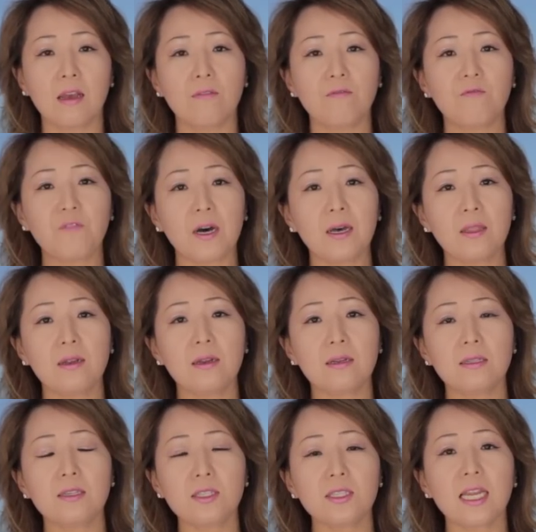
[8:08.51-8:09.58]
Father
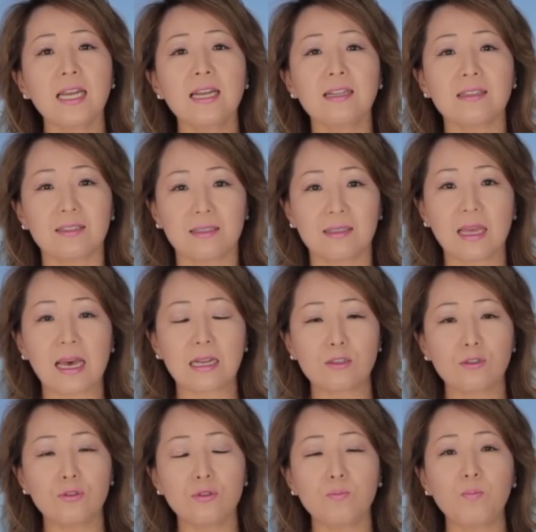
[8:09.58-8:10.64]
understands that
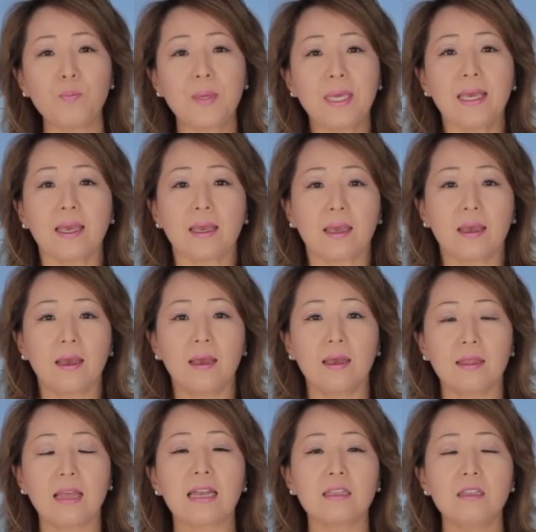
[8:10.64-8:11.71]
to be
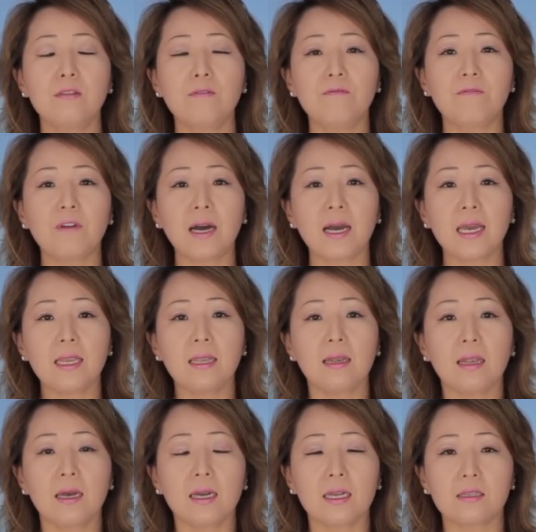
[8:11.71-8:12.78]
that divine
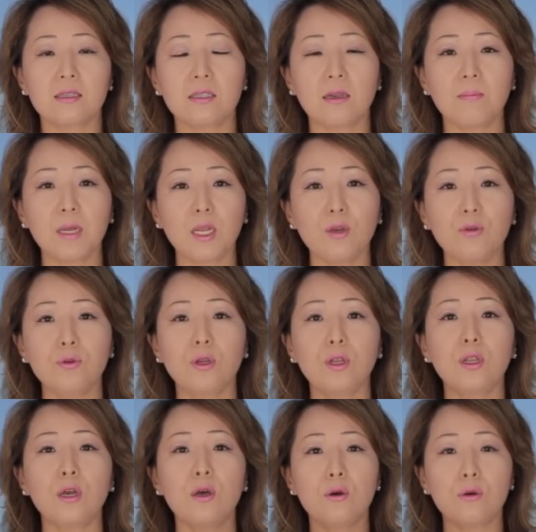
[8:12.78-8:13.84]
light, somebody who
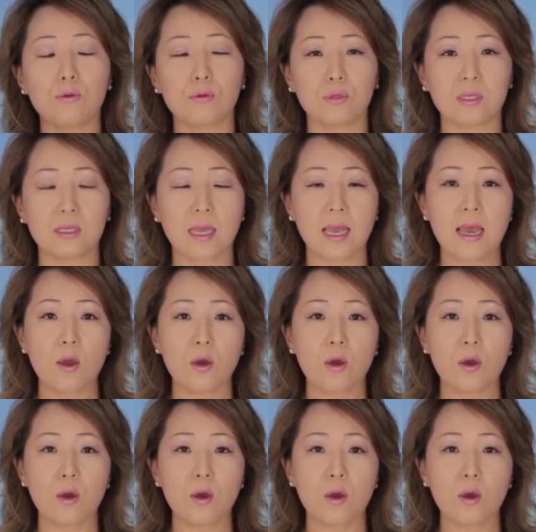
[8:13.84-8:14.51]
glows